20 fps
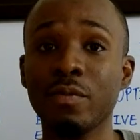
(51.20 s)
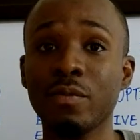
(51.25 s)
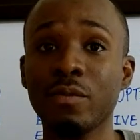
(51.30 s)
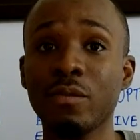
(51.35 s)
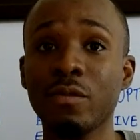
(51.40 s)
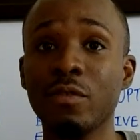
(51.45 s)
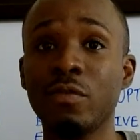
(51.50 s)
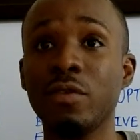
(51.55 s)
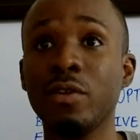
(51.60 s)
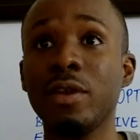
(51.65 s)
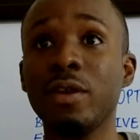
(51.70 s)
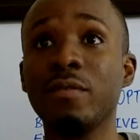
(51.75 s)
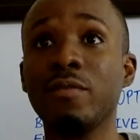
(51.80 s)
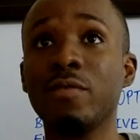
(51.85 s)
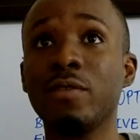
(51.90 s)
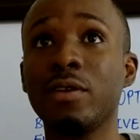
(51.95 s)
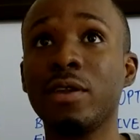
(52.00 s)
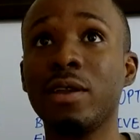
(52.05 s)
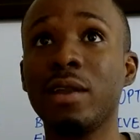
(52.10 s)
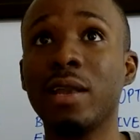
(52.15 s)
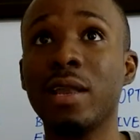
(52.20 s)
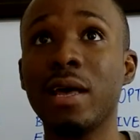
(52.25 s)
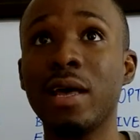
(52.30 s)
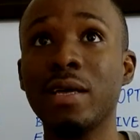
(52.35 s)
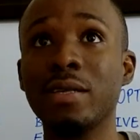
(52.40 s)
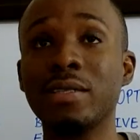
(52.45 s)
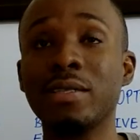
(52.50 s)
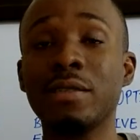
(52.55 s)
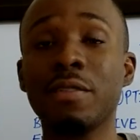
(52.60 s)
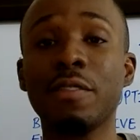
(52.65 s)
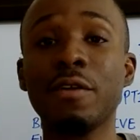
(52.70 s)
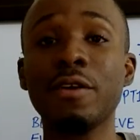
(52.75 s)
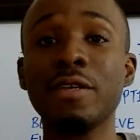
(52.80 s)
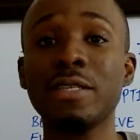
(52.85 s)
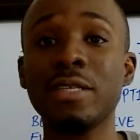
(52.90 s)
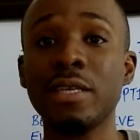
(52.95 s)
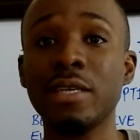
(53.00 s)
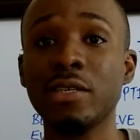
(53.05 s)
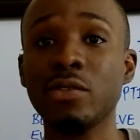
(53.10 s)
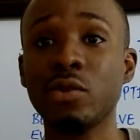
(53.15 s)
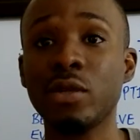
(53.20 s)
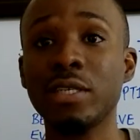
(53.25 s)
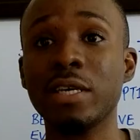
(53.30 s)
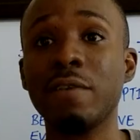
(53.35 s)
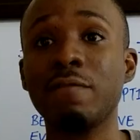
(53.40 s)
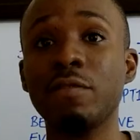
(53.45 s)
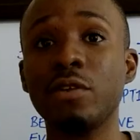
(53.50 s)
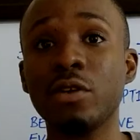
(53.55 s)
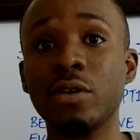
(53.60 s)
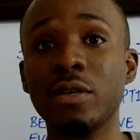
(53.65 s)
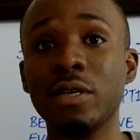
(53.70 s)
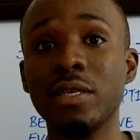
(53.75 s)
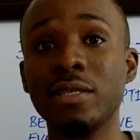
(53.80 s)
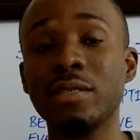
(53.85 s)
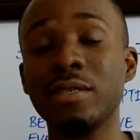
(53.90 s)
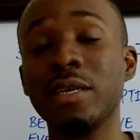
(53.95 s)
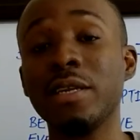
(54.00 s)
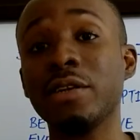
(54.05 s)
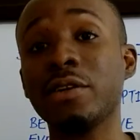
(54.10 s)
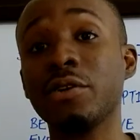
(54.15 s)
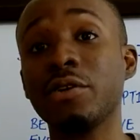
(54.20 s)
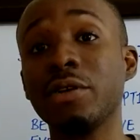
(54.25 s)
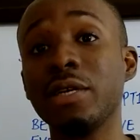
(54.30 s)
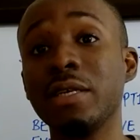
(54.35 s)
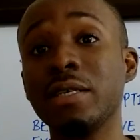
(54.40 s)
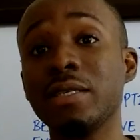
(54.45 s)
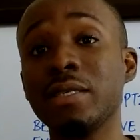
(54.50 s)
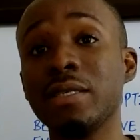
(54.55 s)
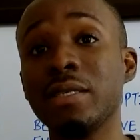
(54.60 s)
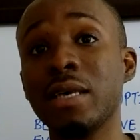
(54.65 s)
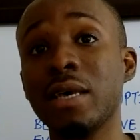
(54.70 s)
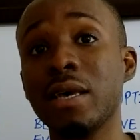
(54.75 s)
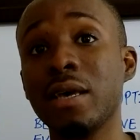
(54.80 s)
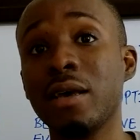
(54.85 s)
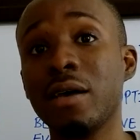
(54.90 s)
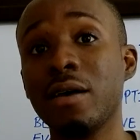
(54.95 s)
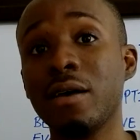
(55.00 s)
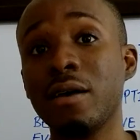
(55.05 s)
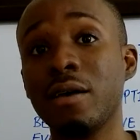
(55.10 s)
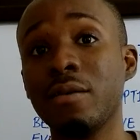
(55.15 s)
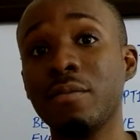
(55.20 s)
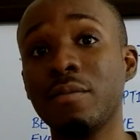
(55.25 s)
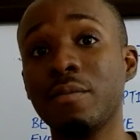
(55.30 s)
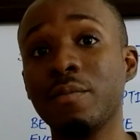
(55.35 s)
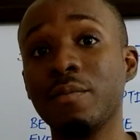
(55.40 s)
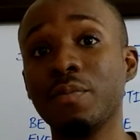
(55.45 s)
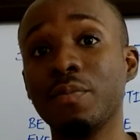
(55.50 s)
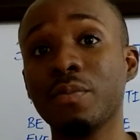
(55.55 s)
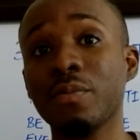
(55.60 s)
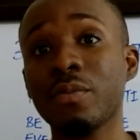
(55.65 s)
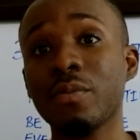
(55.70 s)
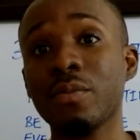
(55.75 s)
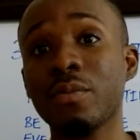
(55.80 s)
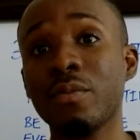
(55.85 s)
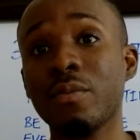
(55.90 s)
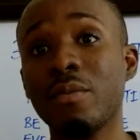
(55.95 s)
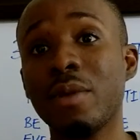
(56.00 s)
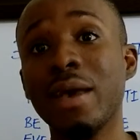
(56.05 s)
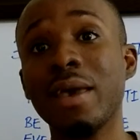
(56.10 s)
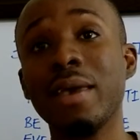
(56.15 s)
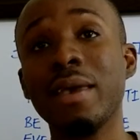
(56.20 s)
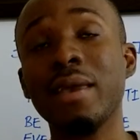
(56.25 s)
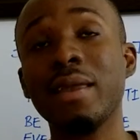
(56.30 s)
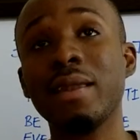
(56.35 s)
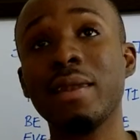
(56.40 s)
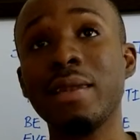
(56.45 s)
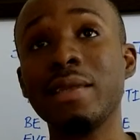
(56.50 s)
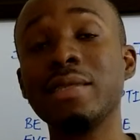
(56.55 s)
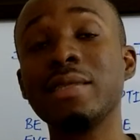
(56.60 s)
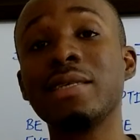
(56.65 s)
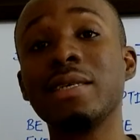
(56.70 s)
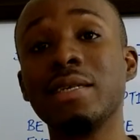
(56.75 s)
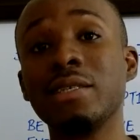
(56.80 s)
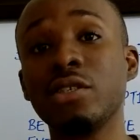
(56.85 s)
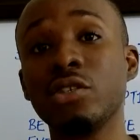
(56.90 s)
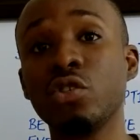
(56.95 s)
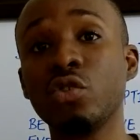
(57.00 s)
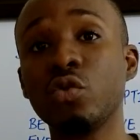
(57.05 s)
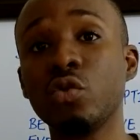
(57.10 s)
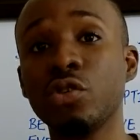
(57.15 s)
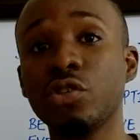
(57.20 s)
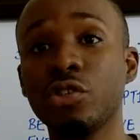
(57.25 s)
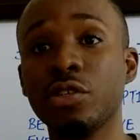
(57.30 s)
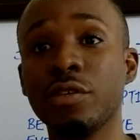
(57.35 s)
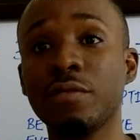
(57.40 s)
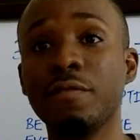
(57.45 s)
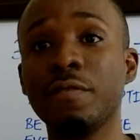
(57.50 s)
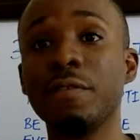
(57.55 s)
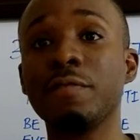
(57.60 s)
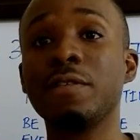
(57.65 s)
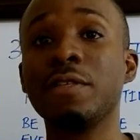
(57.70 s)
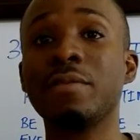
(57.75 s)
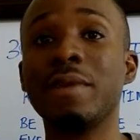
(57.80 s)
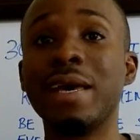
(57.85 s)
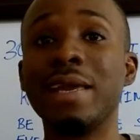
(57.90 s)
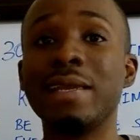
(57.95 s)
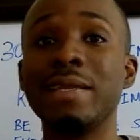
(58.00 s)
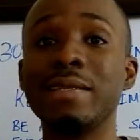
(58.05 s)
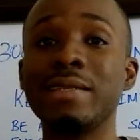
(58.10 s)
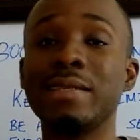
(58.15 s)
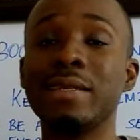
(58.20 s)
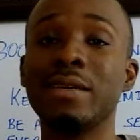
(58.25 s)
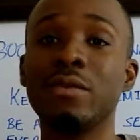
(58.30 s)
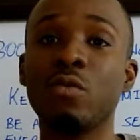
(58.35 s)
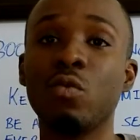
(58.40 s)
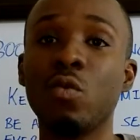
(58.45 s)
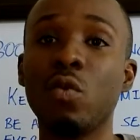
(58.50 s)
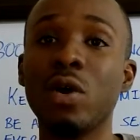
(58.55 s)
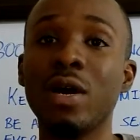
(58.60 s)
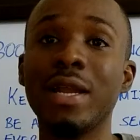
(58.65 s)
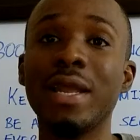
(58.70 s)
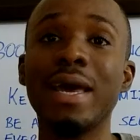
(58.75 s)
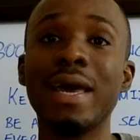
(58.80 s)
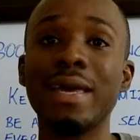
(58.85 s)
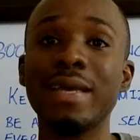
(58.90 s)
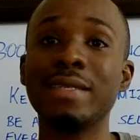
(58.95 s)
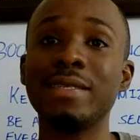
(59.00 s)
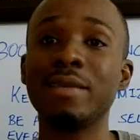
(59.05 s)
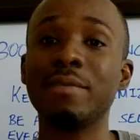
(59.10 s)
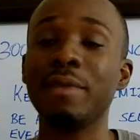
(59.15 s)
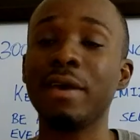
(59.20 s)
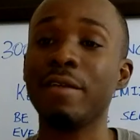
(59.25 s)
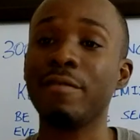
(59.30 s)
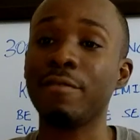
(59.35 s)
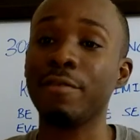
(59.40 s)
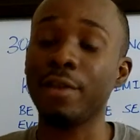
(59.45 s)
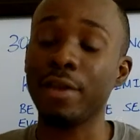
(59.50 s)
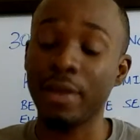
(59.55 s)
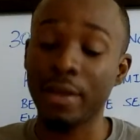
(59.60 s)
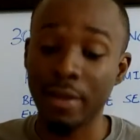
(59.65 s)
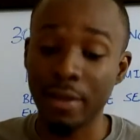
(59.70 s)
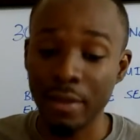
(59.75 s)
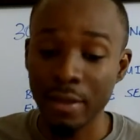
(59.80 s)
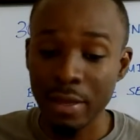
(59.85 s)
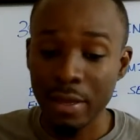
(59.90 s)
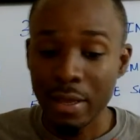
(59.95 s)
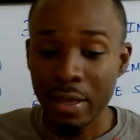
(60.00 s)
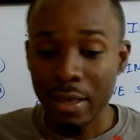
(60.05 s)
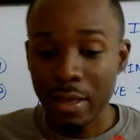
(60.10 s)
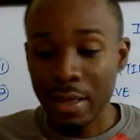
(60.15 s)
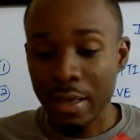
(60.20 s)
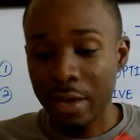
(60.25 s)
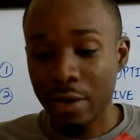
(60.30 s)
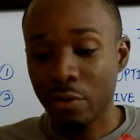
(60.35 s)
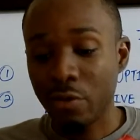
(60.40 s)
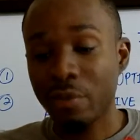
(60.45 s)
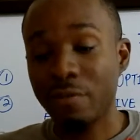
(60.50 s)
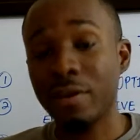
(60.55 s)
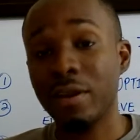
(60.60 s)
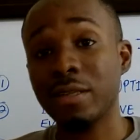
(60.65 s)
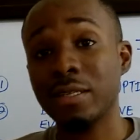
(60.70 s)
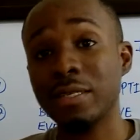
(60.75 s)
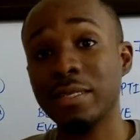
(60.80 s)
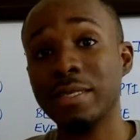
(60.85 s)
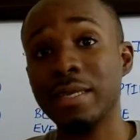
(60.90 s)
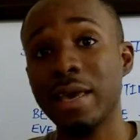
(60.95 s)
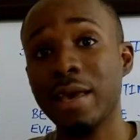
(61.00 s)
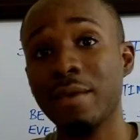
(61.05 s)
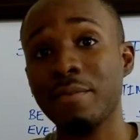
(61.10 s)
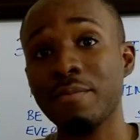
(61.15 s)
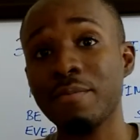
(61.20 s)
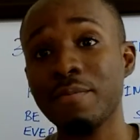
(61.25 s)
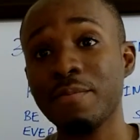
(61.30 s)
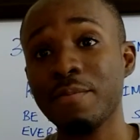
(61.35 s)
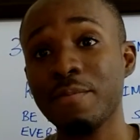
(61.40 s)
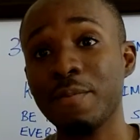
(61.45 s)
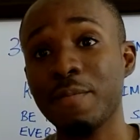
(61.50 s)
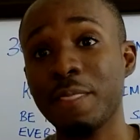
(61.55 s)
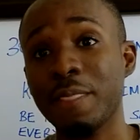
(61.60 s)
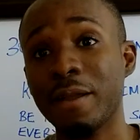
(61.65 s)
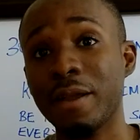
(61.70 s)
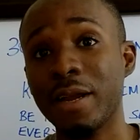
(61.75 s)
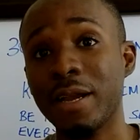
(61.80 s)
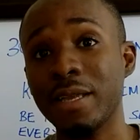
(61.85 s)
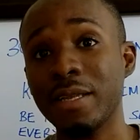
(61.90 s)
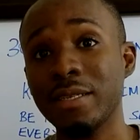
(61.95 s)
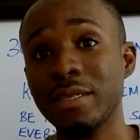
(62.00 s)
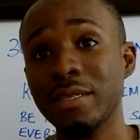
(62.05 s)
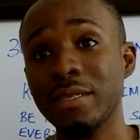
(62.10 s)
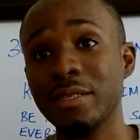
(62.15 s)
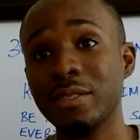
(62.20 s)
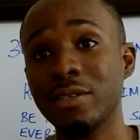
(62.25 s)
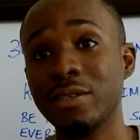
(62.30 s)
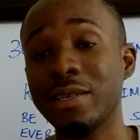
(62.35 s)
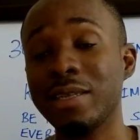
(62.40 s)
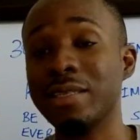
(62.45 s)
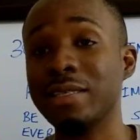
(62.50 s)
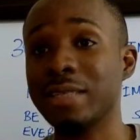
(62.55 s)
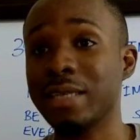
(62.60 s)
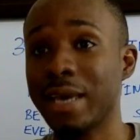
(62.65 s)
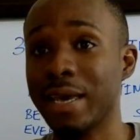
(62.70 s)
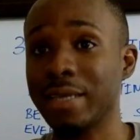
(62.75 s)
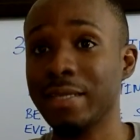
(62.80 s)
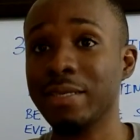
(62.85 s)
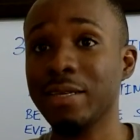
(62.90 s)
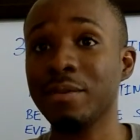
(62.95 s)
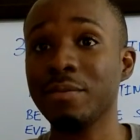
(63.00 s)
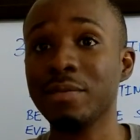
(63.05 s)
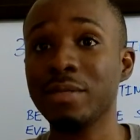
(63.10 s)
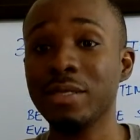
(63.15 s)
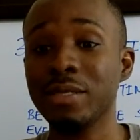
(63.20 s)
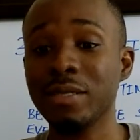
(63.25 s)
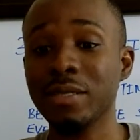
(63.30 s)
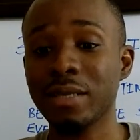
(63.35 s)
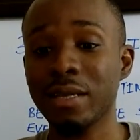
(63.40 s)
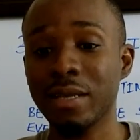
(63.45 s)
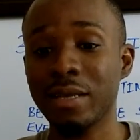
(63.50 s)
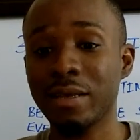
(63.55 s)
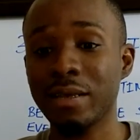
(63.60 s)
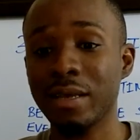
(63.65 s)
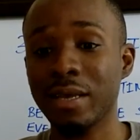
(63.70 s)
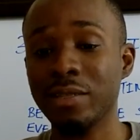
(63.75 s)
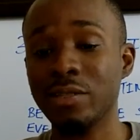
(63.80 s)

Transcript: for the last 30 days, what I've done is to increase my listings to 250 by listing one item every day. I don't have a lot of time, alright, to list items. As you